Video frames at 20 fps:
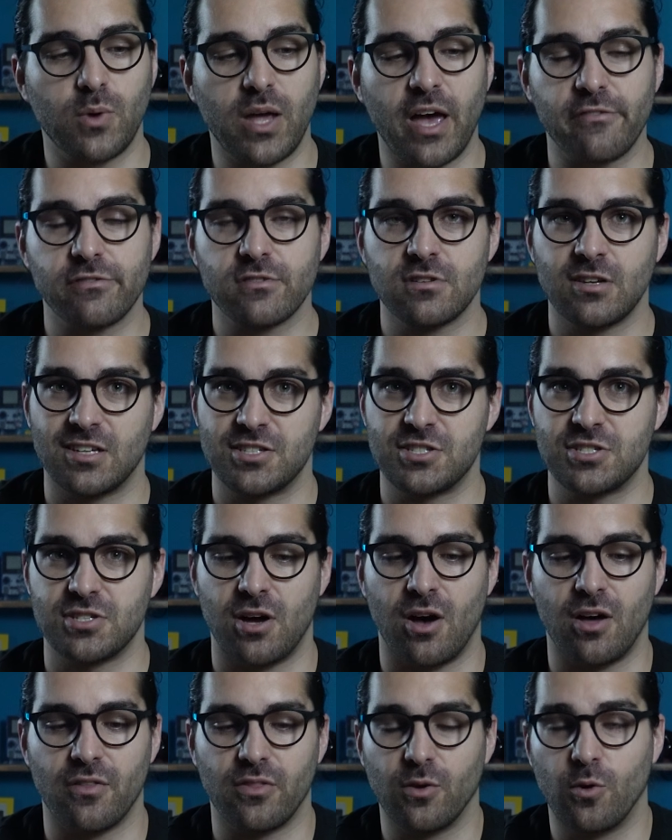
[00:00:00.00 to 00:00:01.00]
we have touched
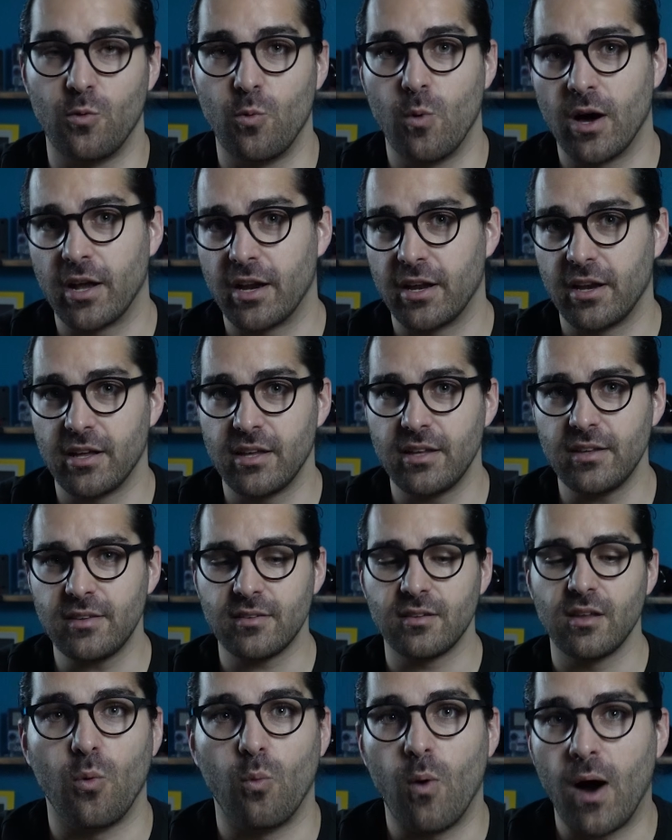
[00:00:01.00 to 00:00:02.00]
on the what it
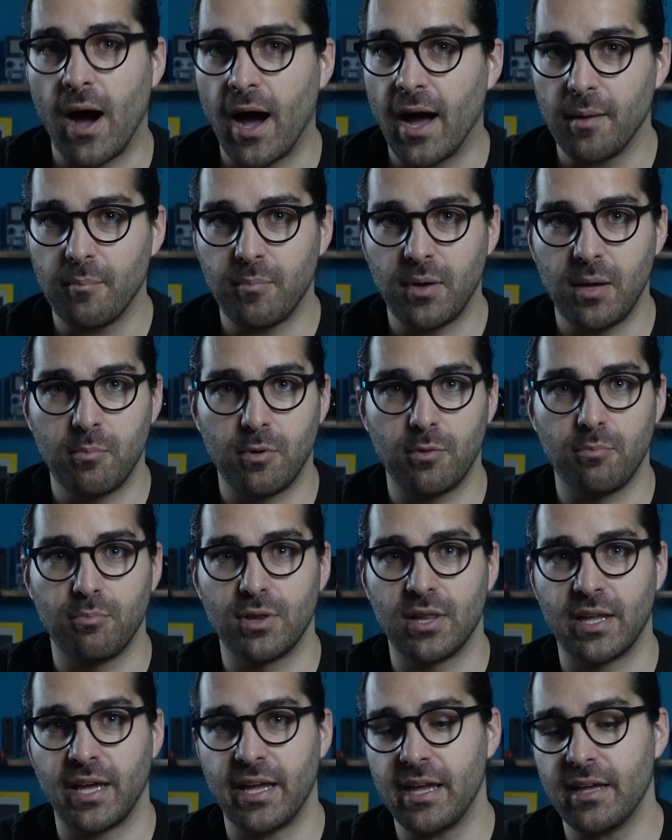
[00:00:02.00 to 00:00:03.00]
is, why people
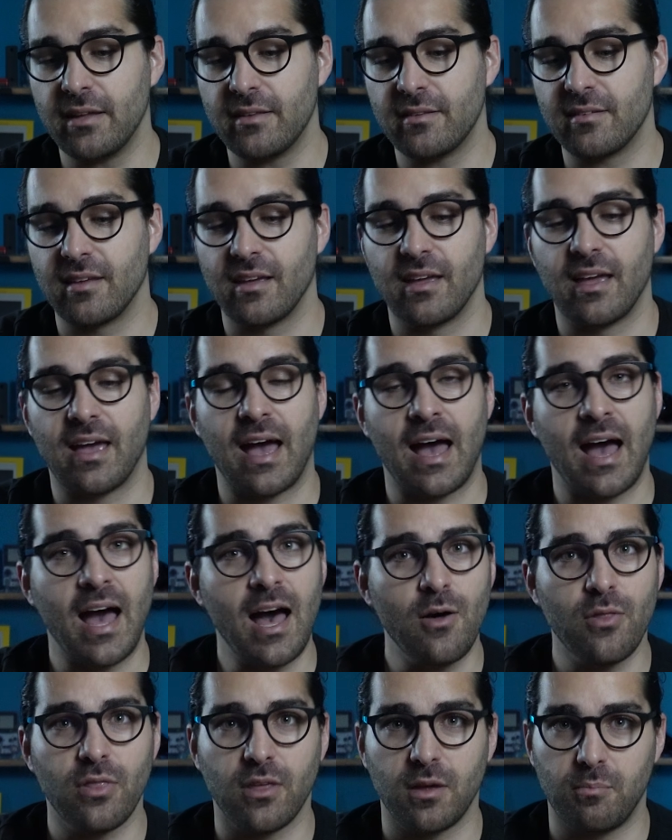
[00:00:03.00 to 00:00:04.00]
play it,
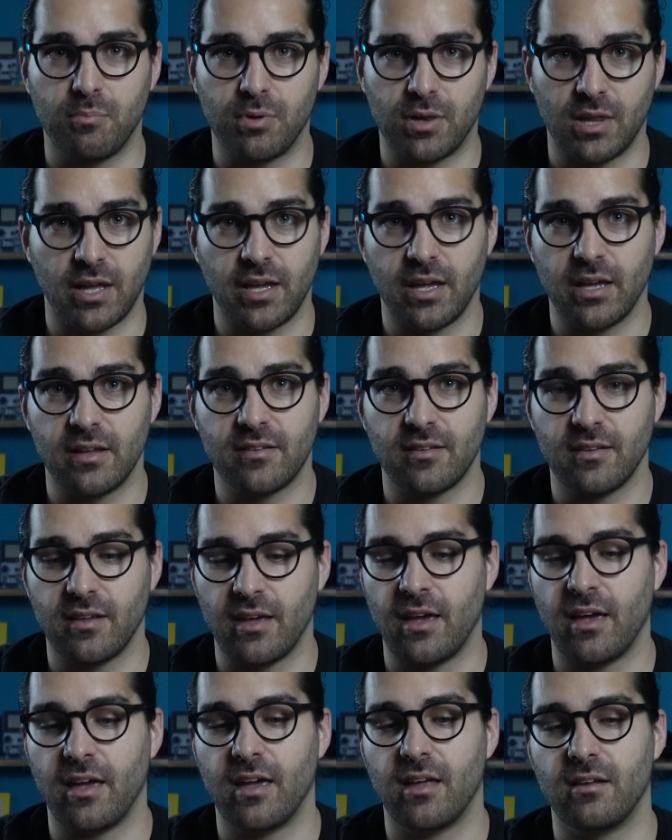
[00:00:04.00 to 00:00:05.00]
how they play it,
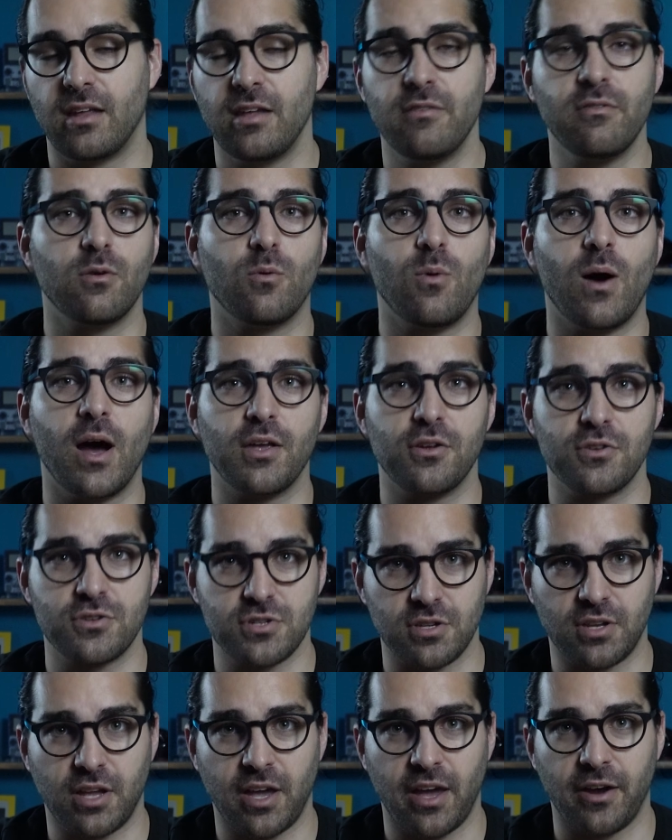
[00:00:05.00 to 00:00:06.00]
and even why you
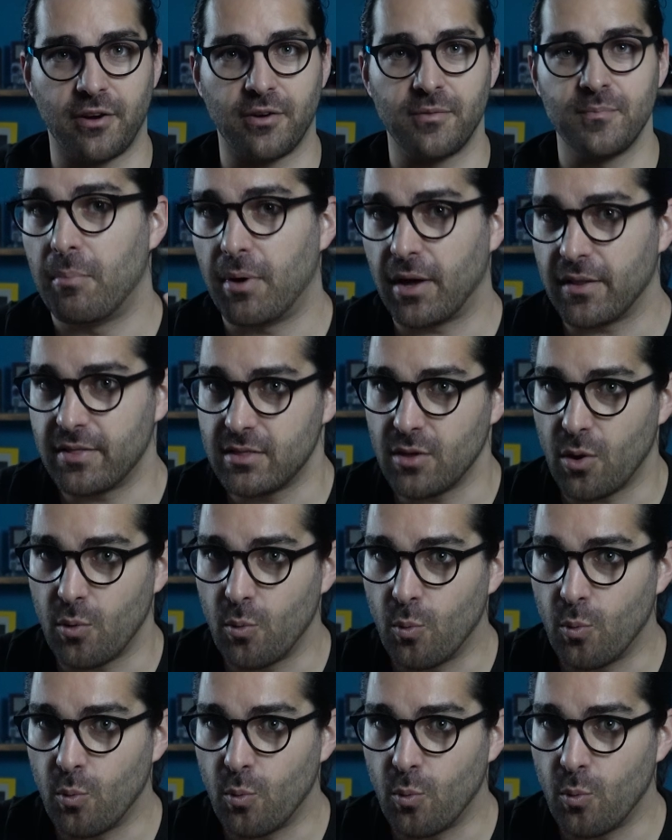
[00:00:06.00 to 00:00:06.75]
should care. But the